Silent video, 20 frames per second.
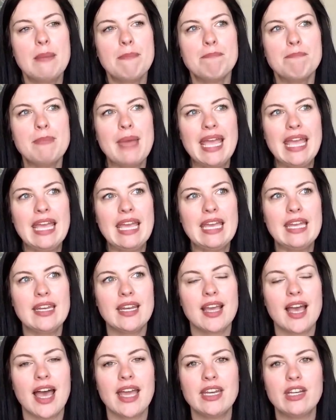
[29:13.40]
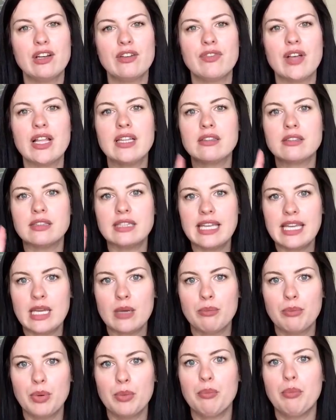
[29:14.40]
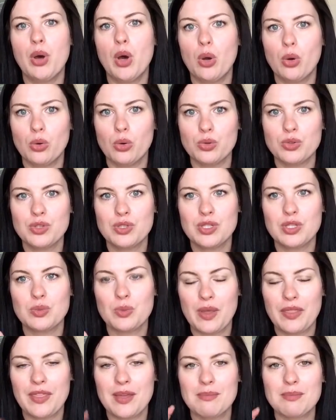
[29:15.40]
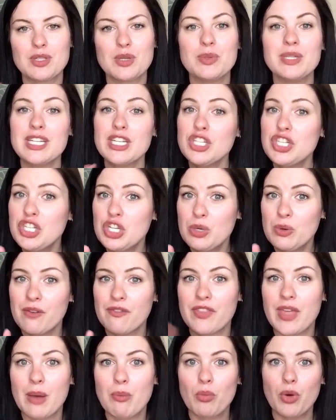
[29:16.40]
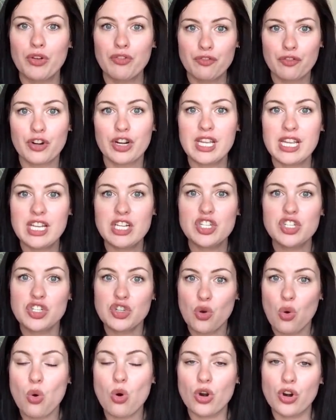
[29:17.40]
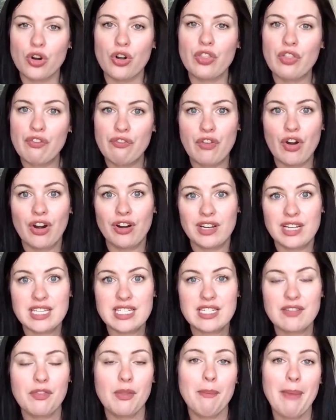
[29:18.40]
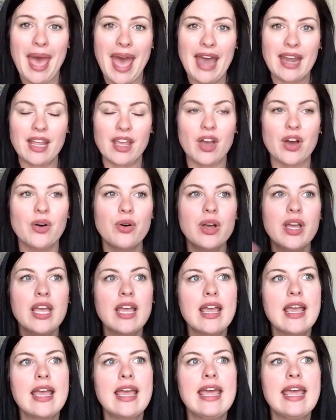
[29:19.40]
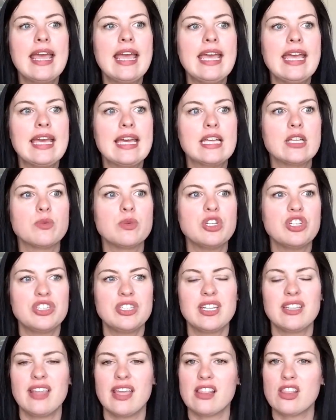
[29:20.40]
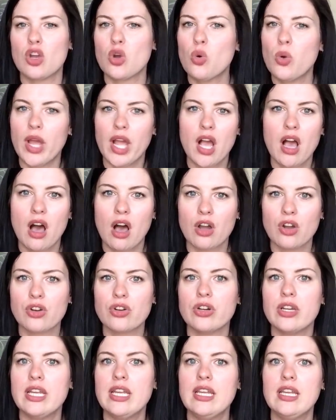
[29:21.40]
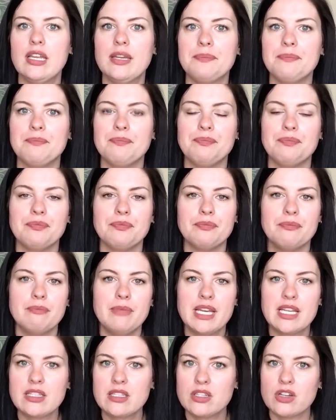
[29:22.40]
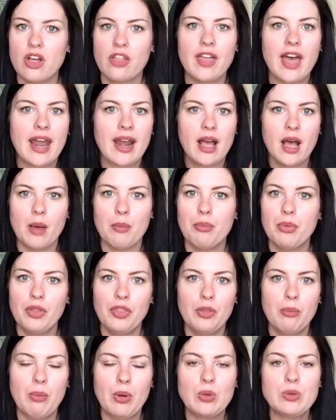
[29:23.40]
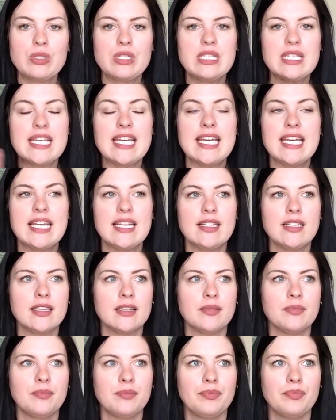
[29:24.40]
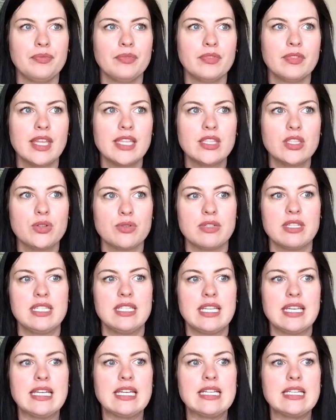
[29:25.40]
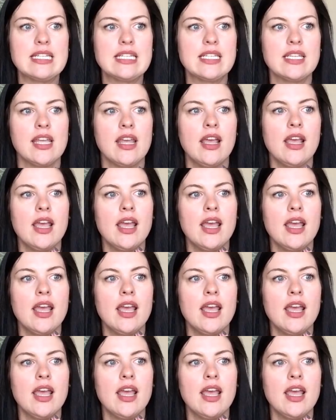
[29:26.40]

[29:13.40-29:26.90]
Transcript: made kind of lamp posts with them. So we did two of them, one for each corner on the far ends of the patio. And we just did like the quick concrete mixed all that up, put the posts in, let those sit,